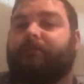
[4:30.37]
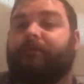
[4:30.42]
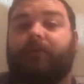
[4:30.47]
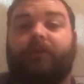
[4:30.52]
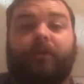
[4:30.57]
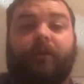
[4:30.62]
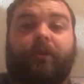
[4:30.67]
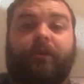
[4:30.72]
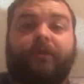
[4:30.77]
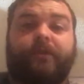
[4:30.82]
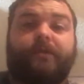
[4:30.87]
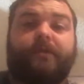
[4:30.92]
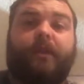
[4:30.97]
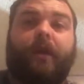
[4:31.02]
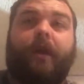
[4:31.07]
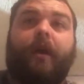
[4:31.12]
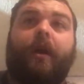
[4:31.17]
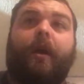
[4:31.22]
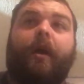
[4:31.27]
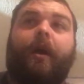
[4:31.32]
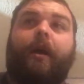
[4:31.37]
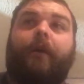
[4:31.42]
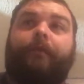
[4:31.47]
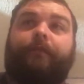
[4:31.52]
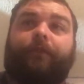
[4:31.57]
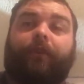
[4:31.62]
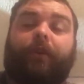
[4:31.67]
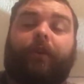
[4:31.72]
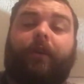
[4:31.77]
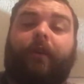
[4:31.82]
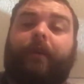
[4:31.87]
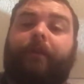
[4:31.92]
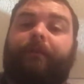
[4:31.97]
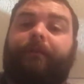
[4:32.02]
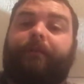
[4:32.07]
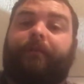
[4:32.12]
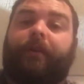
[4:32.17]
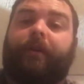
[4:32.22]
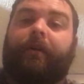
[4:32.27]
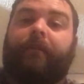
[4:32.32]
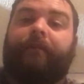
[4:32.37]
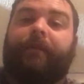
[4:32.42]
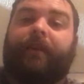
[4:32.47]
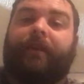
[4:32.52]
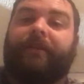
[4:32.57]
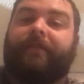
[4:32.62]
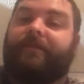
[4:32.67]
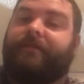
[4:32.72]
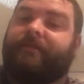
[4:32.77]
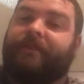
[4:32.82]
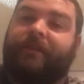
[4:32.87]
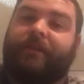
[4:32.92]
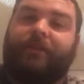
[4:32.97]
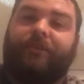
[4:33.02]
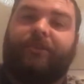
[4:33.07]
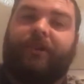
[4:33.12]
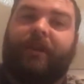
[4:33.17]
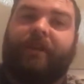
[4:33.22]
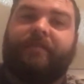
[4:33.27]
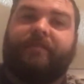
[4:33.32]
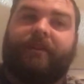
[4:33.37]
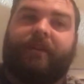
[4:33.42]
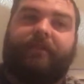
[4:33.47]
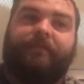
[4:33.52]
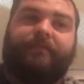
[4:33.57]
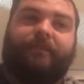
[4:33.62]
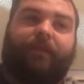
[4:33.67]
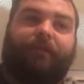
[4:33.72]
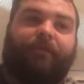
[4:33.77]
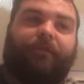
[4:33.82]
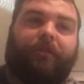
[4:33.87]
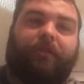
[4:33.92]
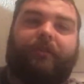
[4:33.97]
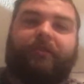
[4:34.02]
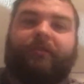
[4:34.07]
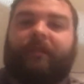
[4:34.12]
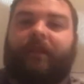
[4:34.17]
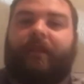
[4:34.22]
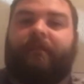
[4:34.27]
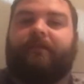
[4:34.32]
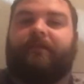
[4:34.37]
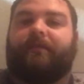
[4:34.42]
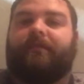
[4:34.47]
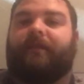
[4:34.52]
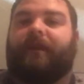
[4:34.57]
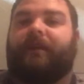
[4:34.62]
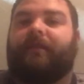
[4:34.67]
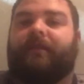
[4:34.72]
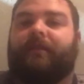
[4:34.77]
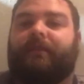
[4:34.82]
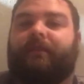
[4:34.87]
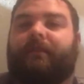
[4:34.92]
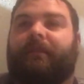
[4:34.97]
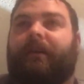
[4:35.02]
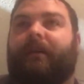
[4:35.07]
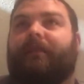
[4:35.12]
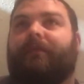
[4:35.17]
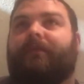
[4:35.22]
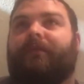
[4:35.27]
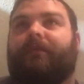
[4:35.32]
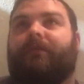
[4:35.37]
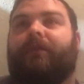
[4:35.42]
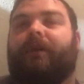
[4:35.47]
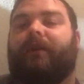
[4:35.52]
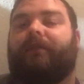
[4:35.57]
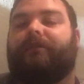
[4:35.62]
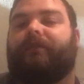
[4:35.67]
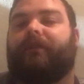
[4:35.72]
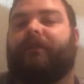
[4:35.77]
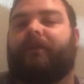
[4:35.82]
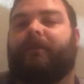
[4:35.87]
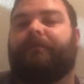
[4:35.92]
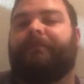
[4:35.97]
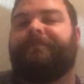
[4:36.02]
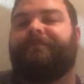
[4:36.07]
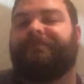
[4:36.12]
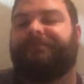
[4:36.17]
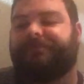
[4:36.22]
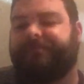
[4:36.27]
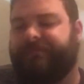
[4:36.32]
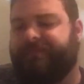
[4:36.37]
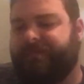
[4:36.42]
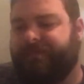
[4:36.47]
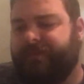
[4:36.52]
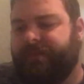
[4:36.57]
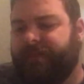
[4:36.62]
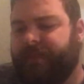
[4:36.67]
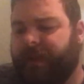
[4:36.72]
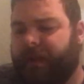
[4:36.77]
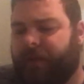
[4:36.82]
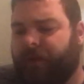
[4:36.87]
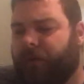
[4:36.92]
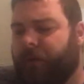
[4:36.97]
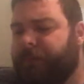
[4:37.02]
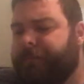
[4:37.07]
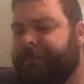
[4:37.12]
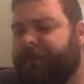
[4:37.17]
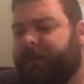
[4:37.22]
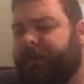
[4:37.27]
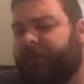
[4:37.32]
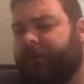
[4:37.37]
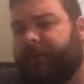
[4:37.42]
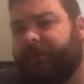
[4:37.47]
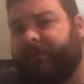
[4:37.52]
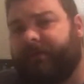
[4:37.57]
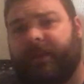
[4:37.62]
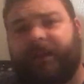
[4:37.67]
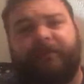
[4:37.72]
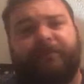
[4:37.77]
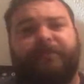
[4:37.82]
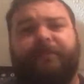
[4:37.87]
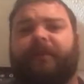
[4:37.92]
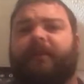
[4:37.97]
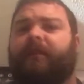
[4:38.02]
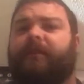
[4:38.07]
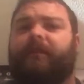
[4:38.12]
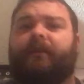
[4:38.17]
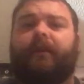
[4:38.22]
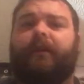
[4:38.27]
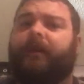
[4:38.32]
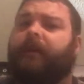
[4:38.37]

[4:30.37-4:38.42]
Who knows? Fleury, if Vegas has any chance, obviously Fleury's going to have to stand on his head, so watch for him. And Hopi, same thing.